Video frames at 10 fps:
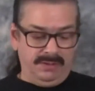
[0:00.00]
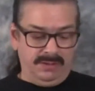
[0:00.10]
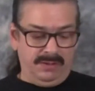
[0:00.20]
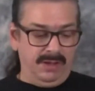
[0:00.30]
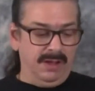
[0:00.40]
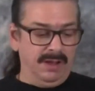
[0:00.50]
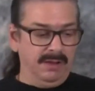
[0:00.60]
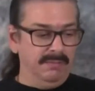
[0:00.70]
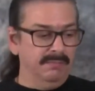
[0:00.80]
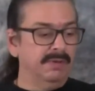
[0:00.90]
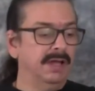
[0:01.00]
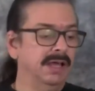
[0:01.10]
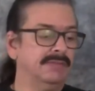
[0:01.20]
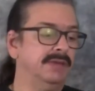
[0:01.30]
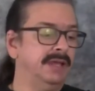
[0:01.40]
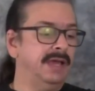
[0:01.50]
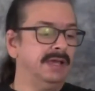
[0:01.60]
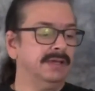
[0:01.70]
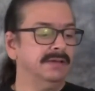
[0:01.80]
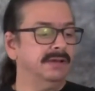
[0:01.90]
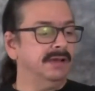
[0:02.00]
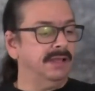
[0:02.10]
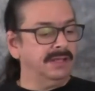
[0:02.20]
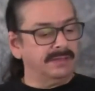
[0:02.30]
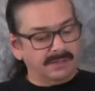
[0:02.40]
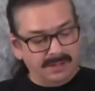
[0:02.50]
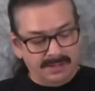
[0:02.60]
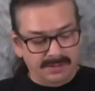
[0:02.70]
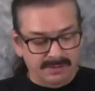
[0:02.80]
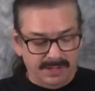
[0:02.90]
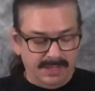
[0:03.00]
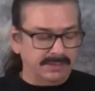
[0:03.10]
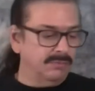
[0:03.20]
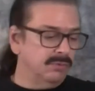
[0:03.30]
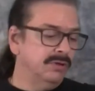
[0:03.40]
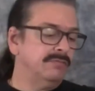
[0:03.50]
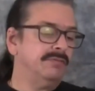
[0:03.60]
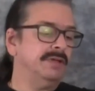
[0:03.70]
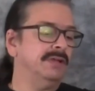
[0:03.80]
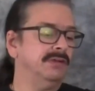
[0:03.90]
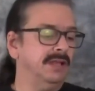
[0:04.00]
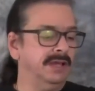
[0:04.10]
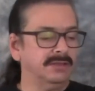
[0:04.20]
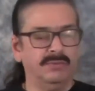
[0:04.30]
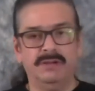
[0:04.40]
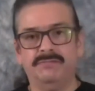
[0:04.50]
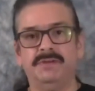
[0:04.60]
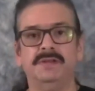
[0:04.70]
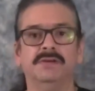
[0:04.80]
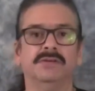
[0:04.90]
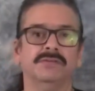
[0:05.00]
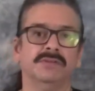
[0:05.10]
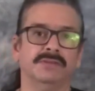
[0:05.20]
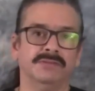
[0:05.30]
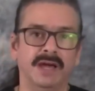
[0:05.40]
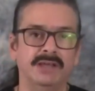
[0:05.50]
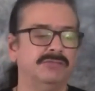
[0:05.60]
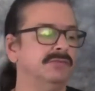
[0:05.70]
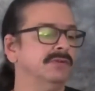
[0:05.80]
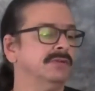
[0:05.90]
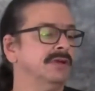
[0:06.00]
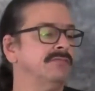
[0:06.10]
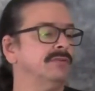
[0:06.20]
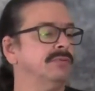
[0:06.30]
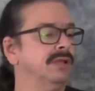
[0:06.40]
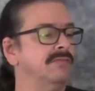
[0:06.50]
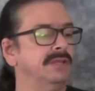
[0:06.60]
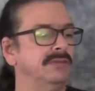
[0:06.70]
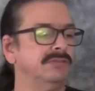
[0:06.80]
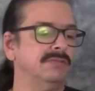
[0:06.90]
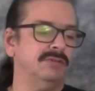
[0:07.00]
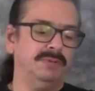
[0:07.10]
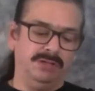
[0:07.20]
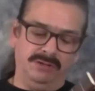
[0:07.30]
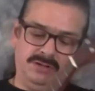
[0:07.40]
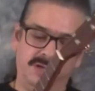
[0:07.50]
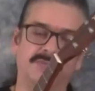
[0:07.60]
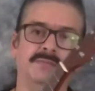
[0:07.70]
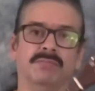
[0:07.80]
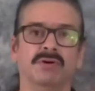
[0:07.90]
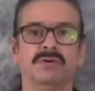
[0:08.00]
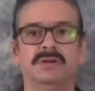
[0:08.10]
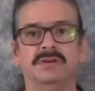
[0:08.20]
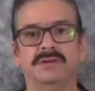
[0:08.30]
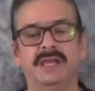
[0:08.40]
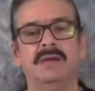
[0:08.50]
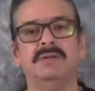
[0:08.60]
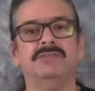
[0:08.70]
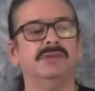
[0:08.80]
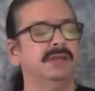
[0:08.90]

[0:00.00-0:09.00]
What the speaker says: I like the neck. I like the color. I like the wood finish. I like the way it feels. The size feels comfortable. Everything seems to be good. Nothing broken or damaged.